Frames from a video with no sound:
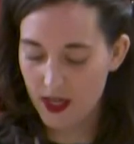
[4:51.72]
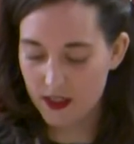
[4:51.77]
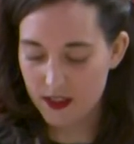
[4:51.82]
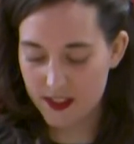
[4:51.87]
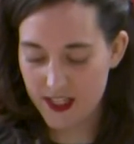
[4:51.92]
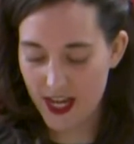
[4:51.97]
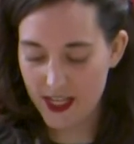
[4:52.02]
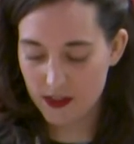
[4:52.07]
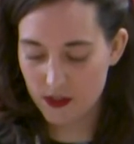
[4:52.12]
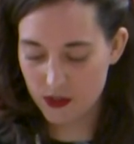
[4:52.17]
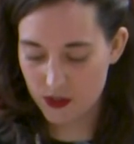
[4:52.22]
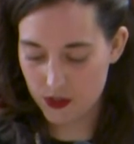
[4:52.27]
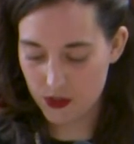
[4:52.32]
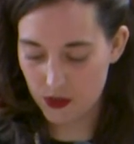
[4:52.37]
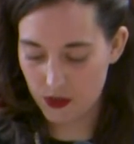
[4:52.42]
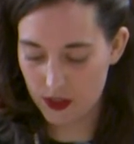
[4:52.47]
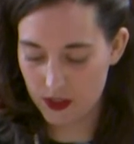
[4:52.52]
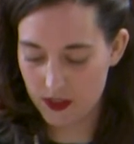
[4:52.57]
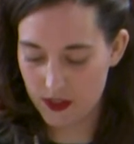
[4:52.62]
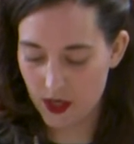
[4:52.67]
10
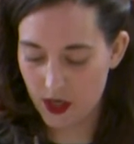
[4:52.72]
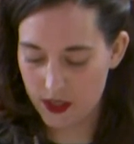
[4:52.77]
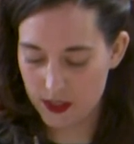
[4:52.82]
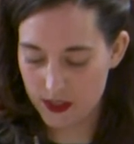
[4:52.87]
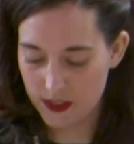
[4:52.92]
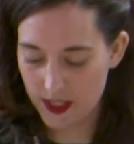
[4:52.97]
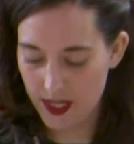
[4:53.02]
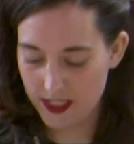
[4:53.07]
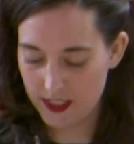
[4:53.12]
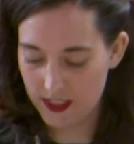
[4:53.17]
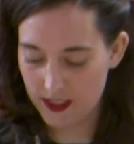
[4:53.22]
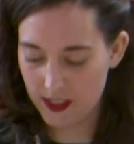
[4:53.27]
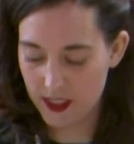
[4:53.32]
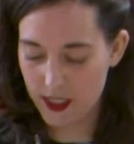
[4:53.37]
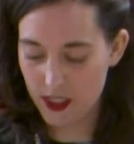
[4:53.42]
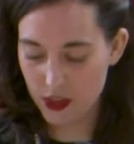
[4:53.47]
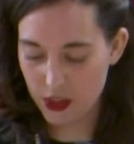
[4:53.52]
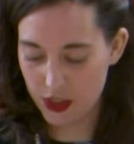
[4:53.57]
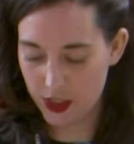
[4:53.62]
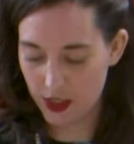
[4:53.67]
students are selected
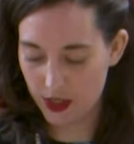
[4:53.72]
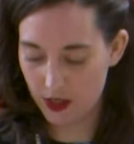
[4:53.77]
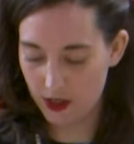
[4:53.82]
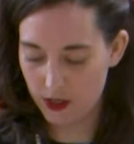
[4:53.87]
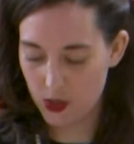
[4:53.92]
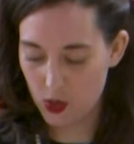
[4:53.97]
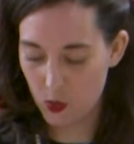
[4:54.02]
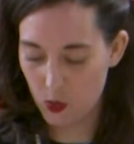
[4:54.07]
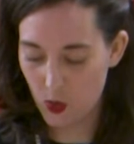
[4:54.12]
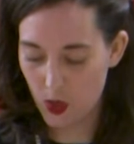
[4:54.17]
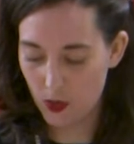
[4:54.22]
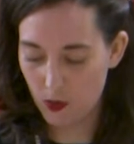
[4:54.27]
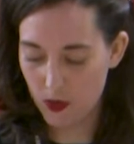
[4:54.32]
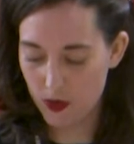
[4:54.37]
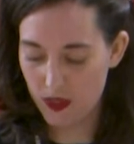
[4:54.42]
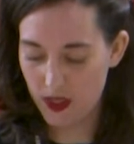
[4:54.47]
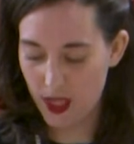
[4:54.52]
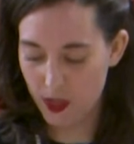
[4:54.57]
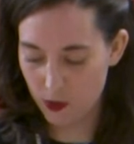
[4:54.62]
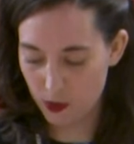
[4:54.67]
each year to work with
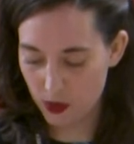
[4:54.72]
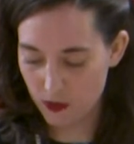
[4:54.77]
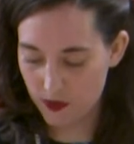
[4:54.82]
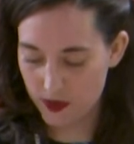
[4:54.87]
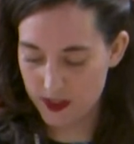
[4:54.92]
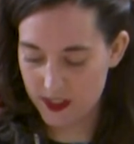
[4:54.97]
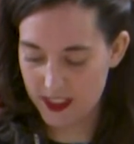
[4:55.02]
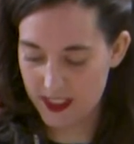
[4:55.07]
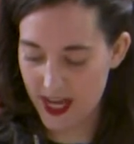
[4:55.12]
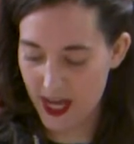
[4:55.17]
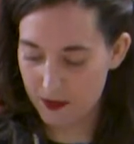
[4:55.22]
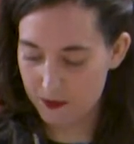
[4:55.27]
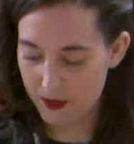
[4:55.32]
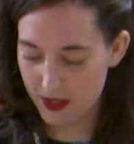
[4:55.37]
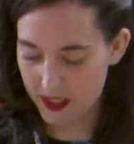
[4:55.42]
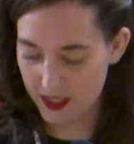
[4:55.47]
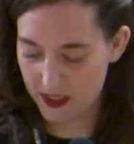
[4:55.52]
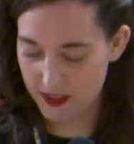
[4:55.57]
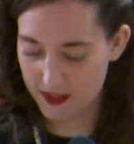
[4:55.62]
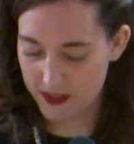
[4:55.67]
La Universidad
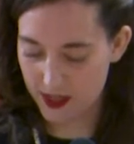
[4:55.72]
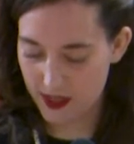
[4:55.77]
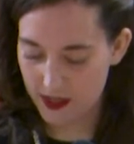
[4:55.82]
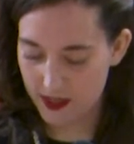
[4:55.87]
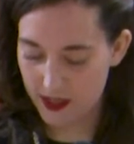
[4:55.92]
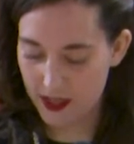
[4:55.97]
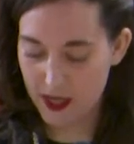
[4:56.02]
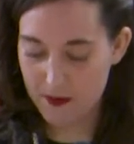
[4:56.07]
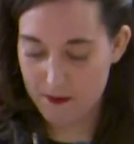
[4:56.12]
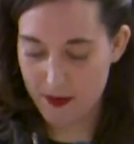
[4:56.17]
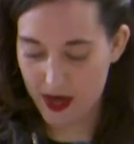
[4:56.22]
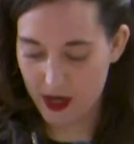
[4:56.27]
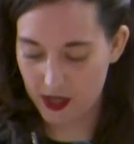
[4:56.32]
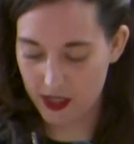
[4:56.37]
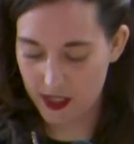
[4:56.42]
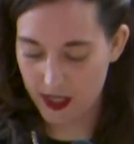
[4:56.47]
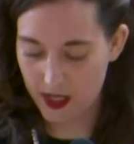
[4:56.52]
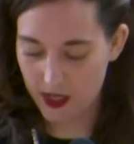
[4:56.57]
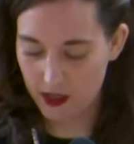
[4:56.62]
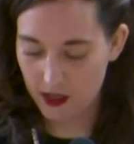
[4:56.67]
Marista in
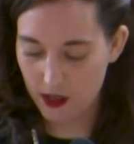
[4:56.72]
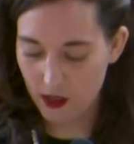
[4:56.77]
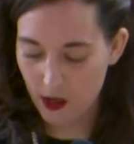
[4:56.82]
Mérida